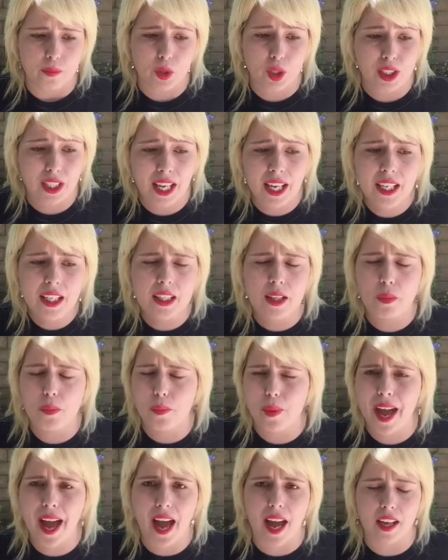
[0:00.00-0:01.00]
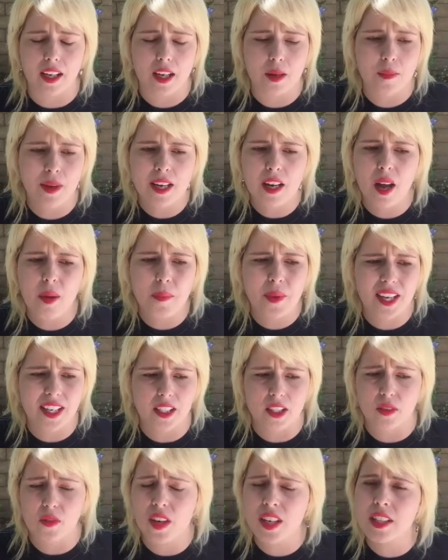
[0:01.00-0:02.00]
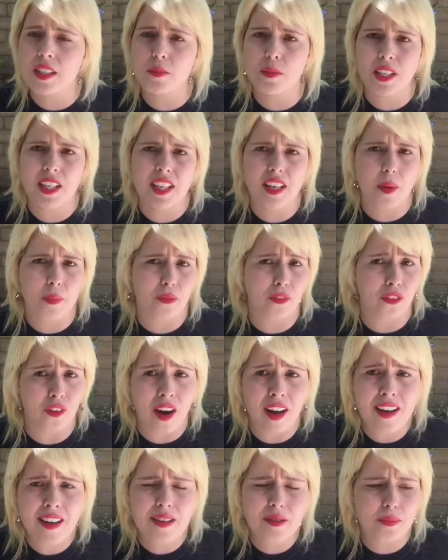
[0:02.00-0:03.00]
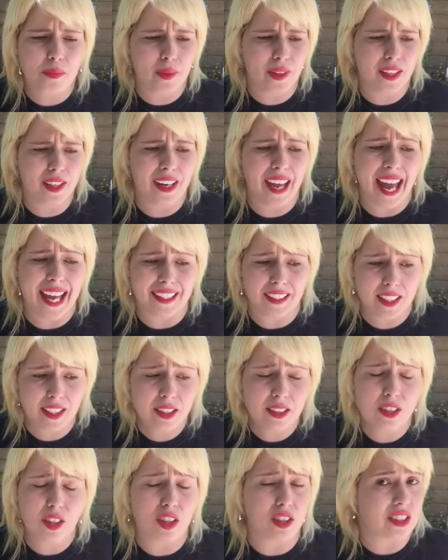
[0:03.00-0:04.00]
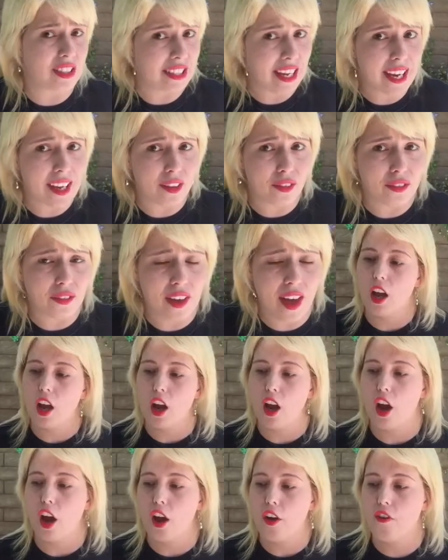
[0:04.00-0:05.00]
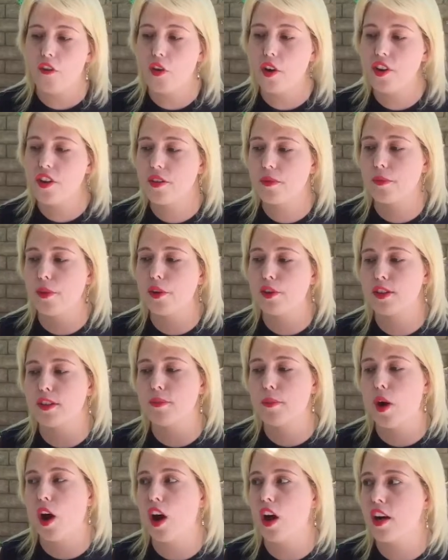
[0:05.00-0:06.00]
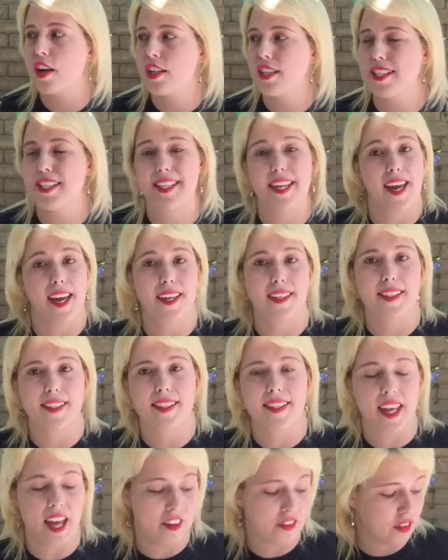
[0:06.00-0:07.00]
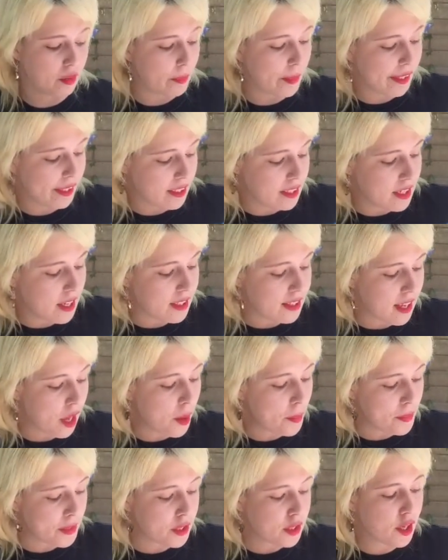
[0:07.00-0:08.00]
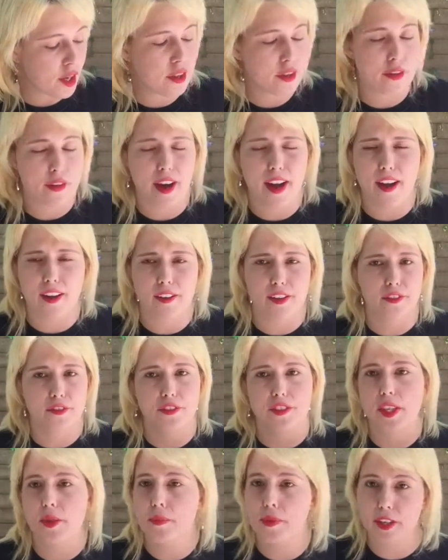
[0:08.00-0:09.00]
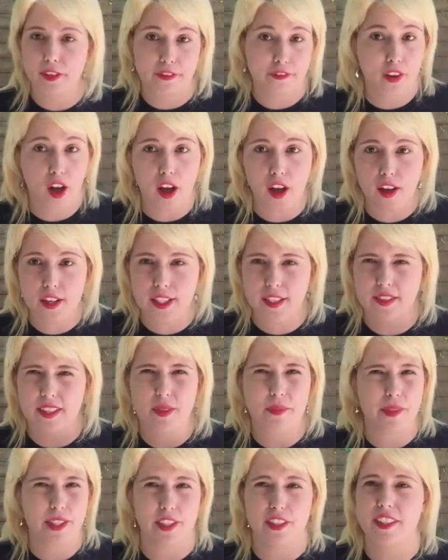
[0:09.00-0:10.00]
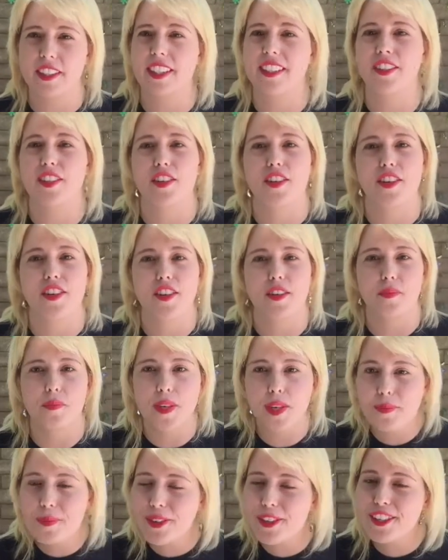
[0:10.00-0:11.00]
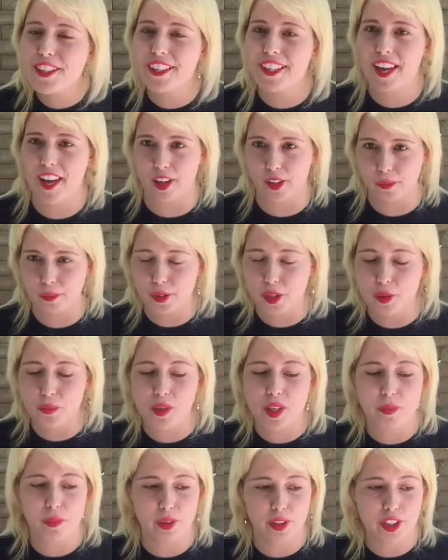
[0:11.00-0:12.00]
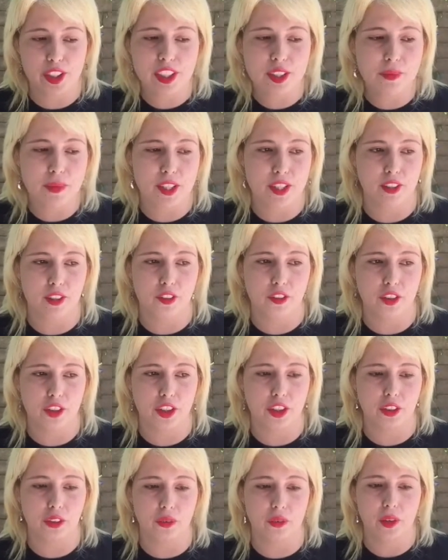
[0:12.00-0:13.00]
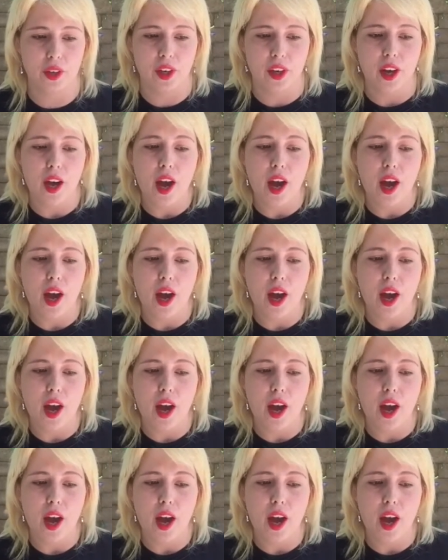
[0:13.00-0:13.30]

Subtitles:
Stand in the back. It may not be as fun as being up front, but at least you're safe. For the most part, yes, everybody does help each other out. If somebody falls, if somebody looks like they're hurt, people are gonna help you. People are gonna be there for you.